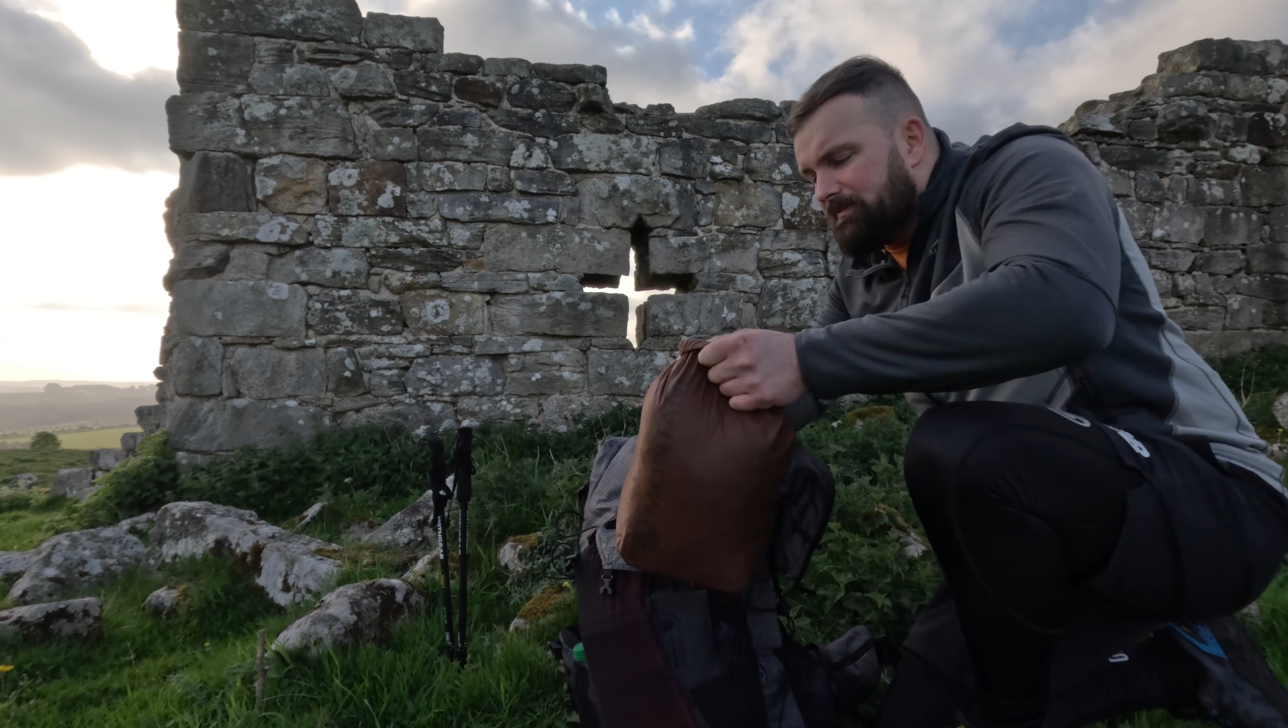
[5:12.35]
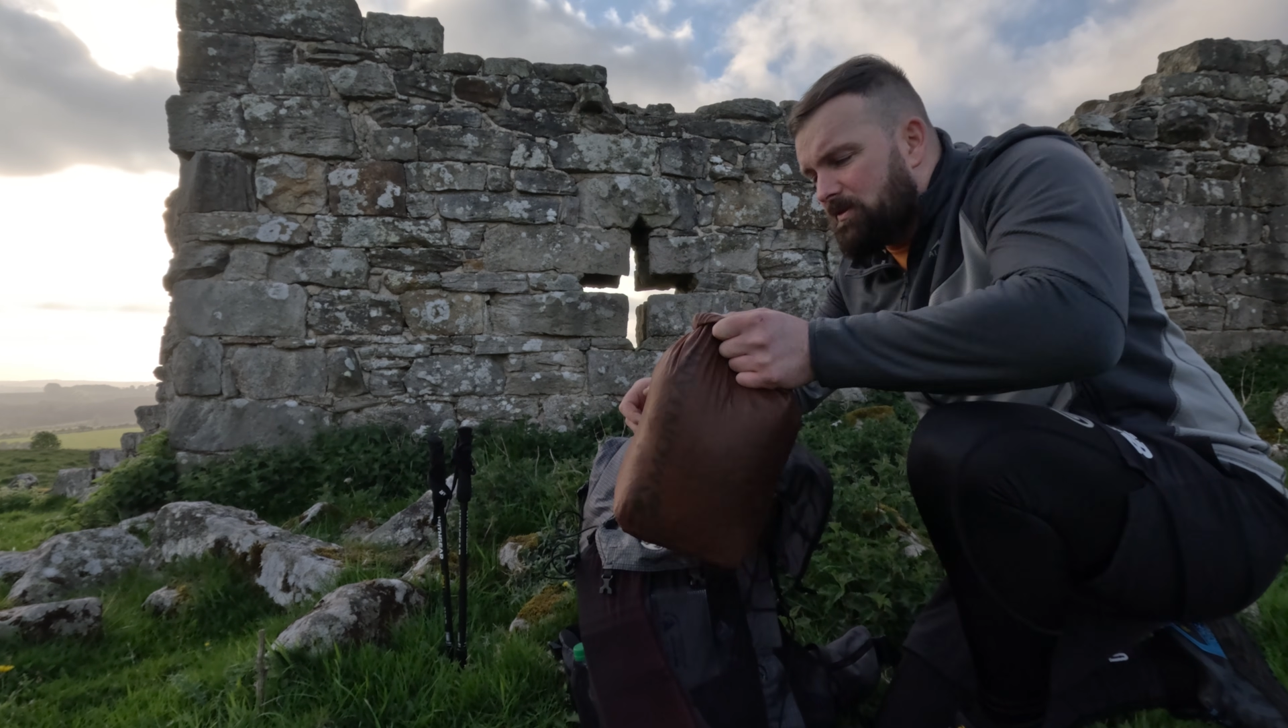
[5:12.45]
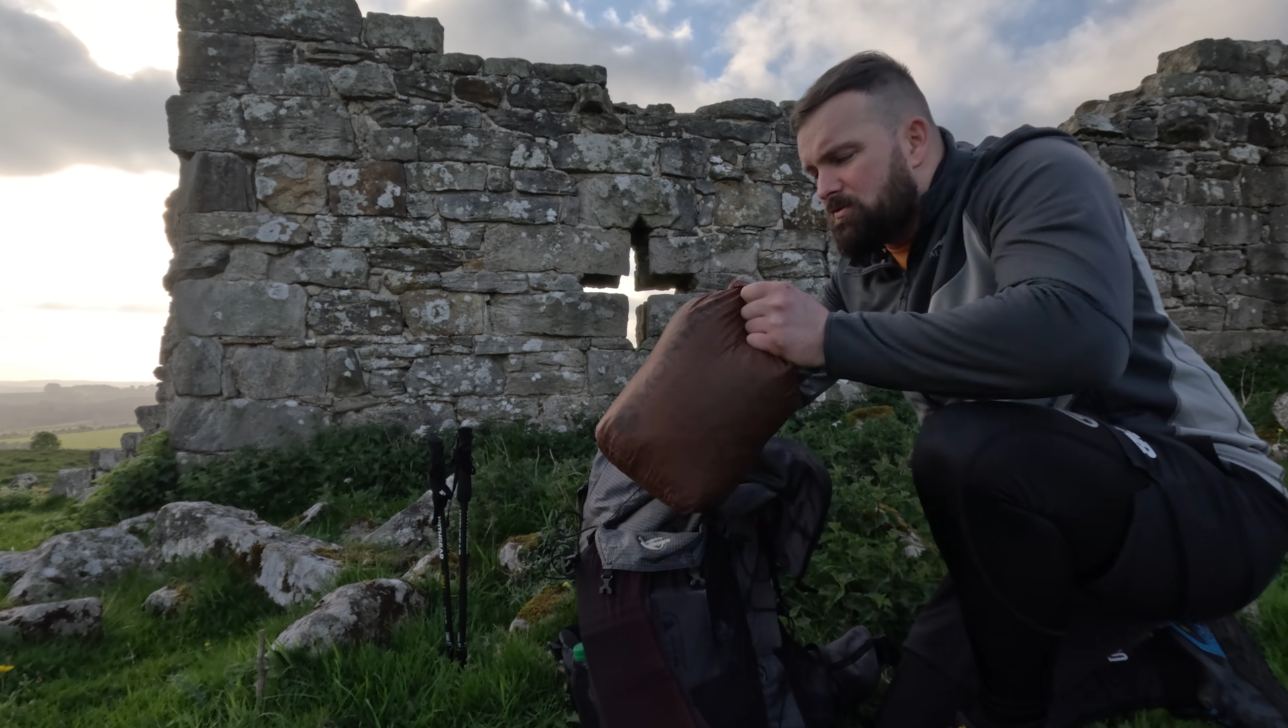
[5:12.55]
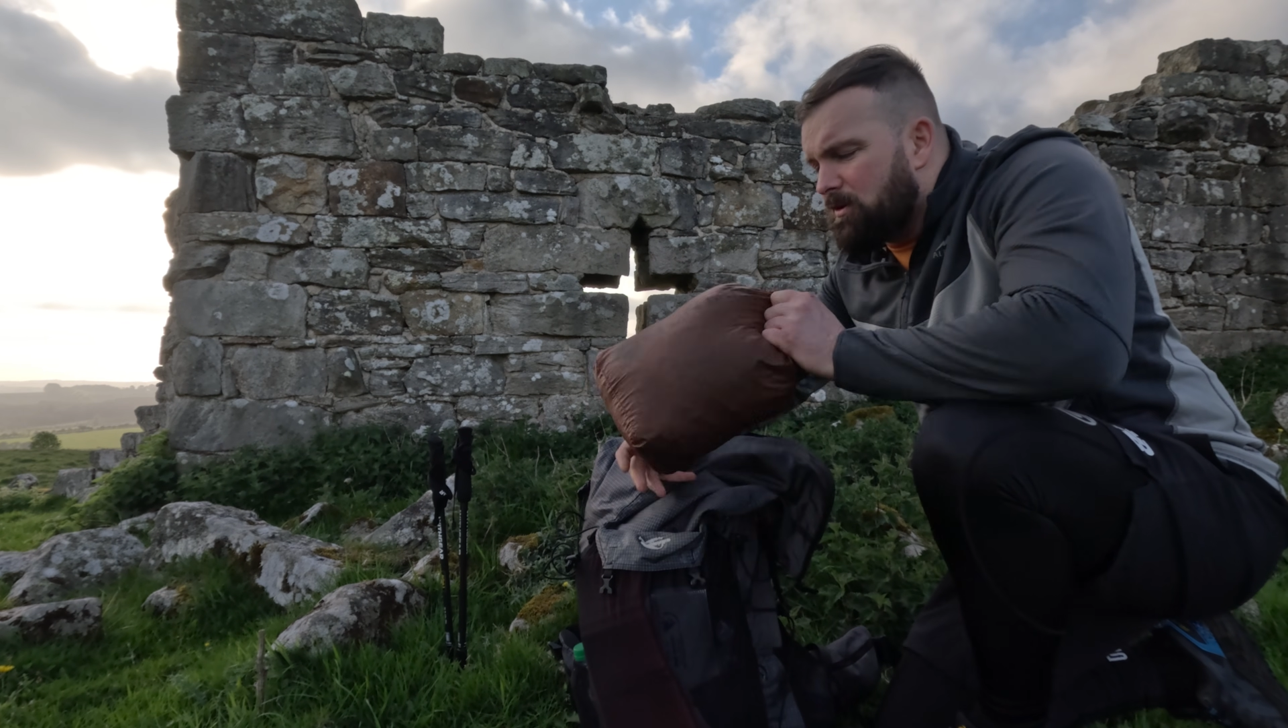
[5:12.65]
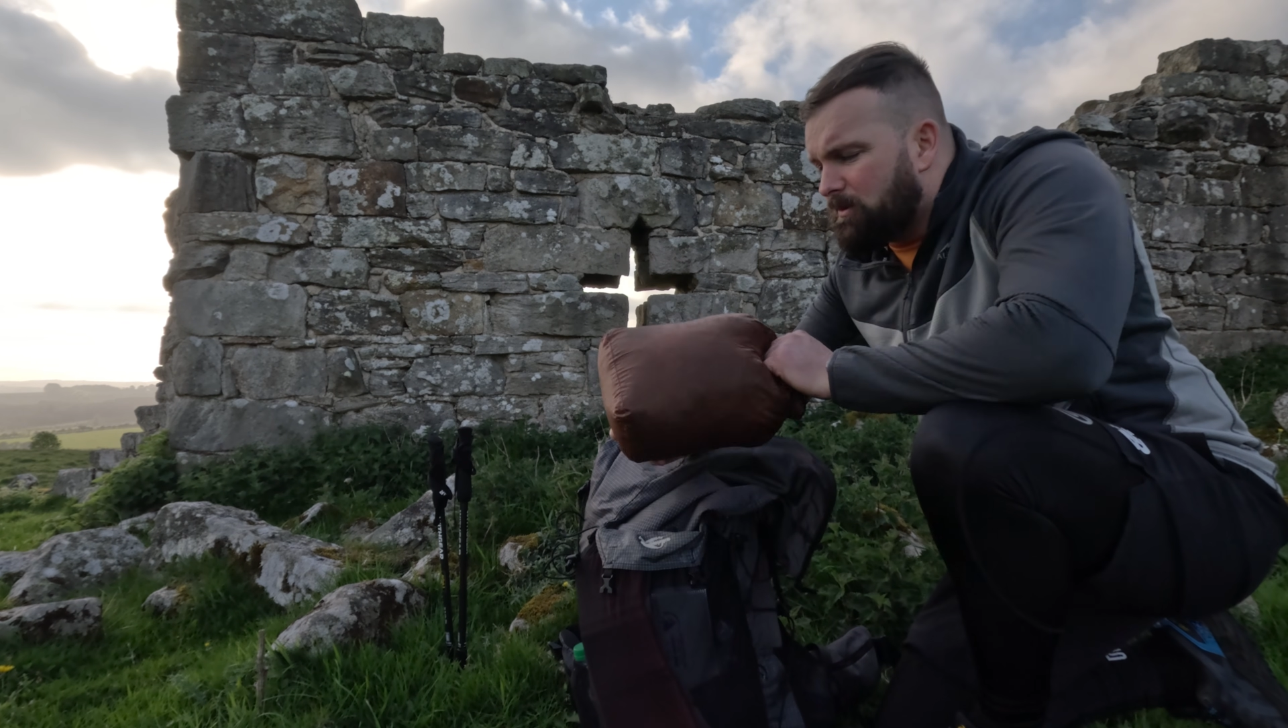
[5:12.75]
I
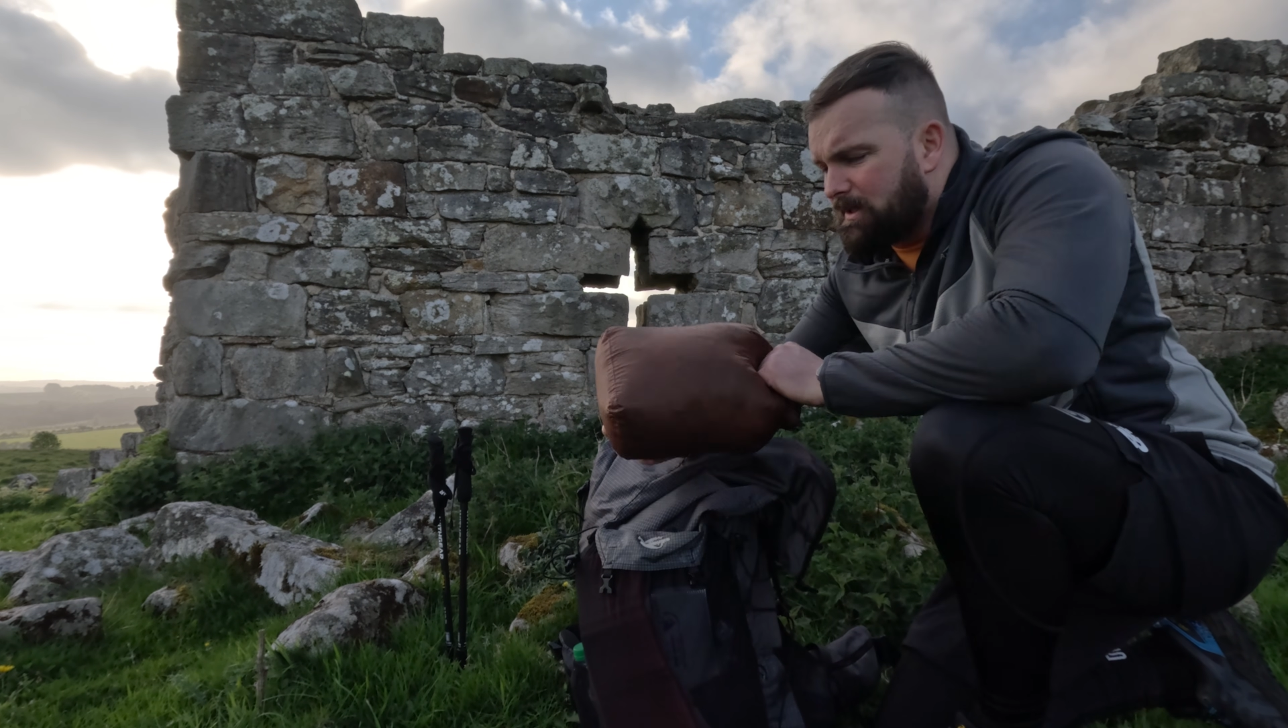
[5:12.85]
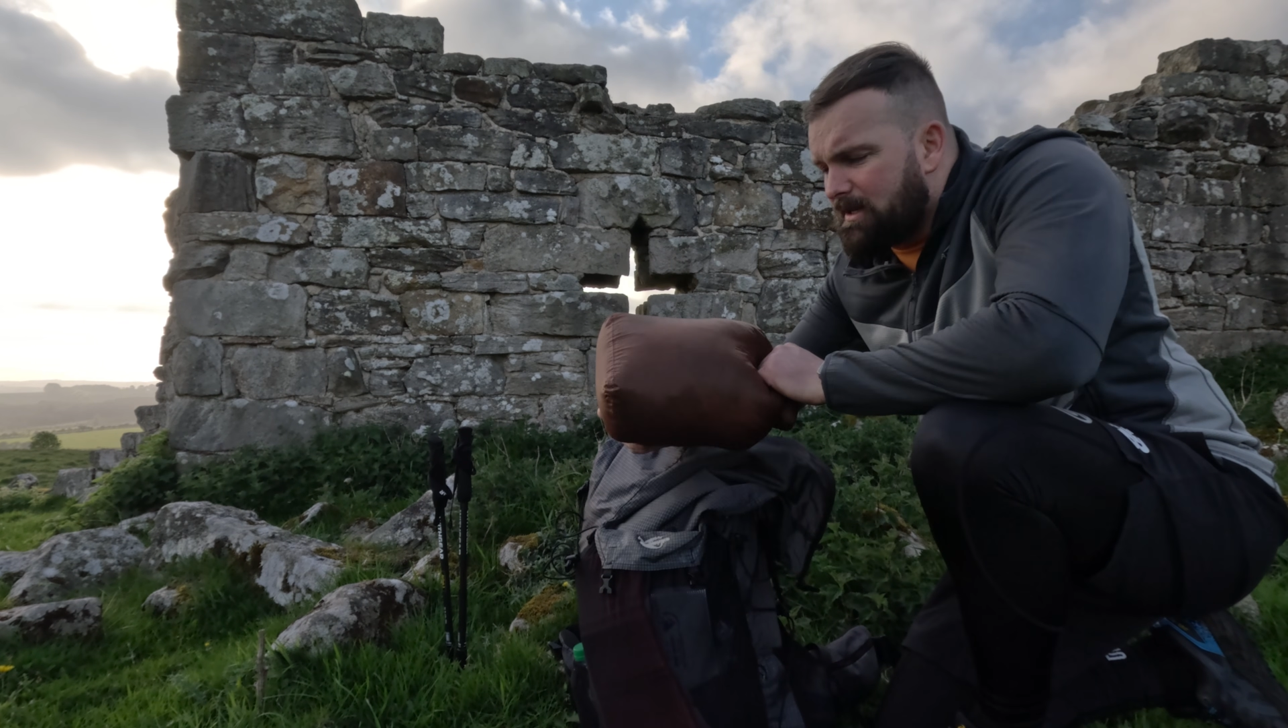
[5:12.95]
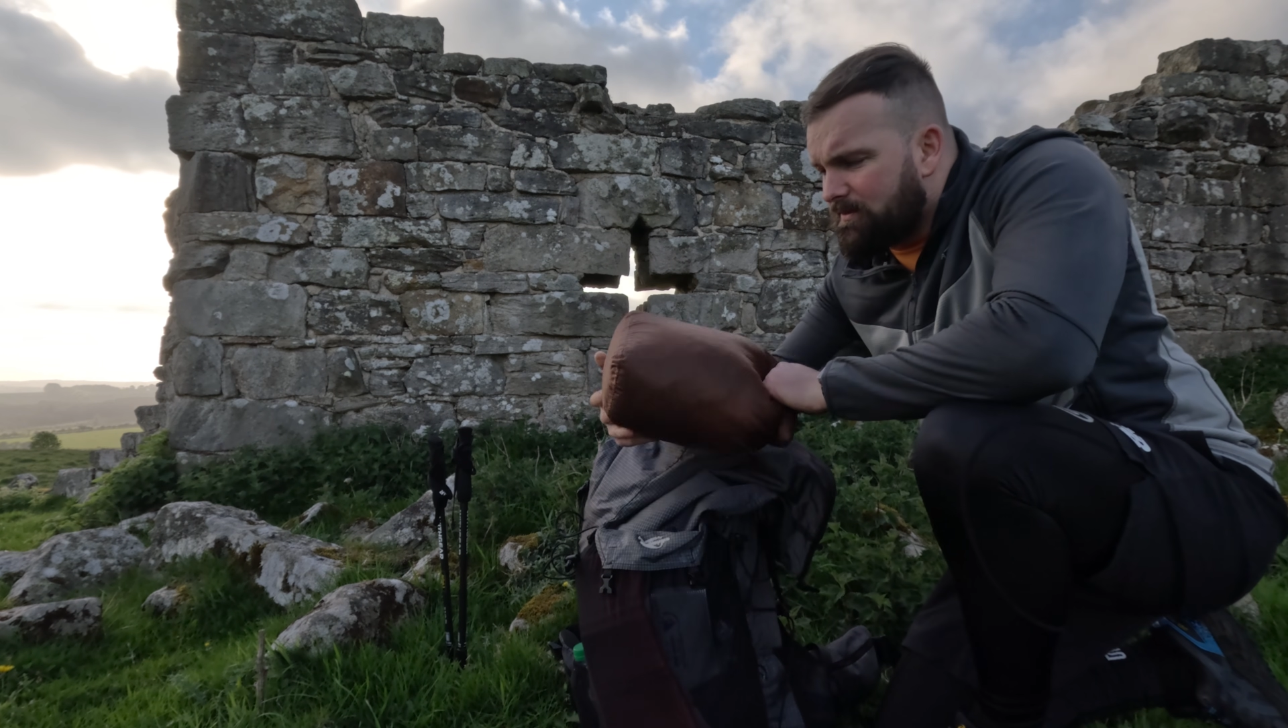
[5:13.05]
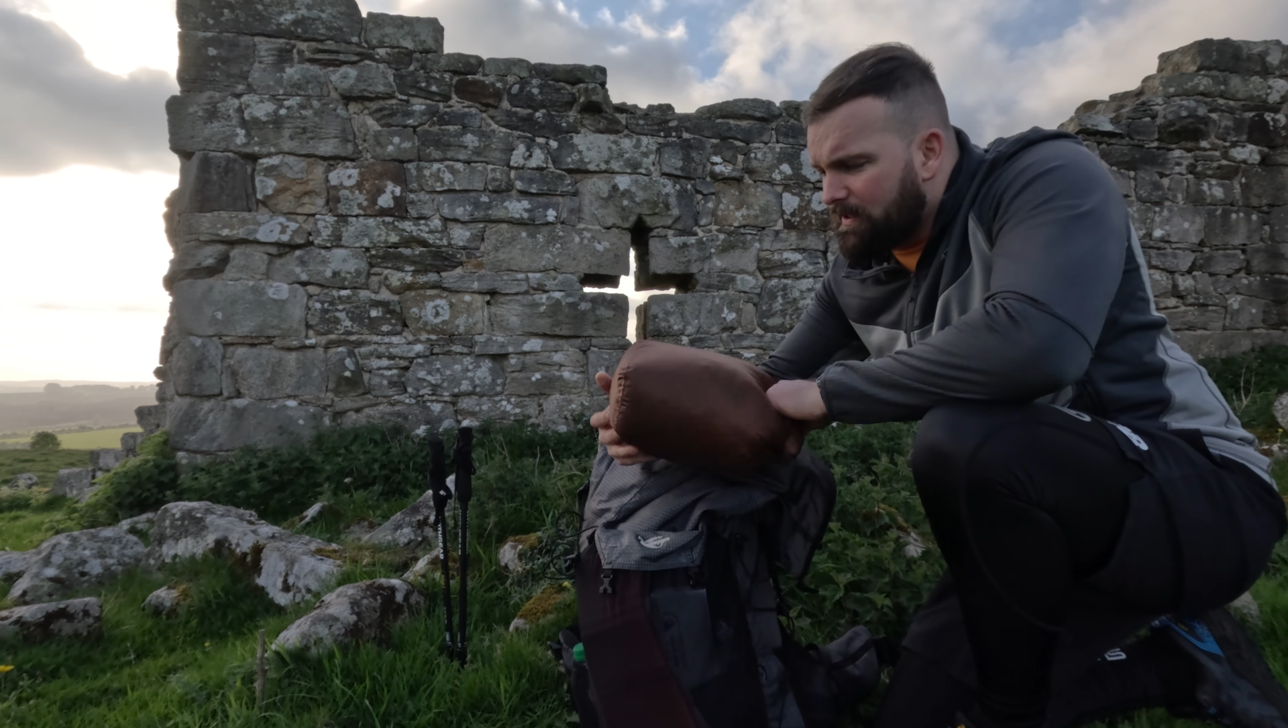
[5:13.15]
struggled with tents